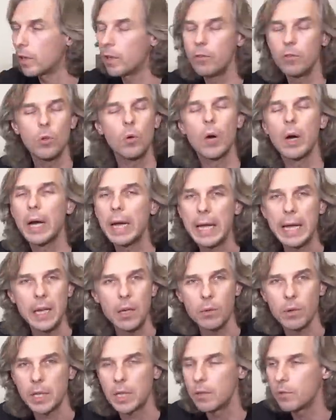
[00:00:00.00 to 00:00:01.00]
if you are
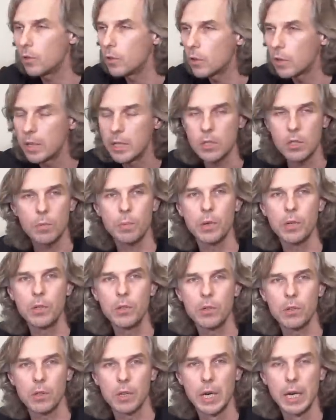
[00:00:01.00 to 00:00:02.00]
anyone, if you are an
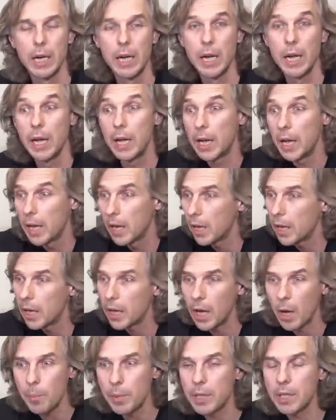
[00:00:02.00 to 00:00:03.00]
entrepreneur.
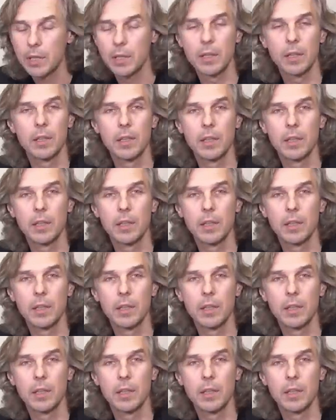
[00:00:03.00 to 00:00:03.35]
I mean,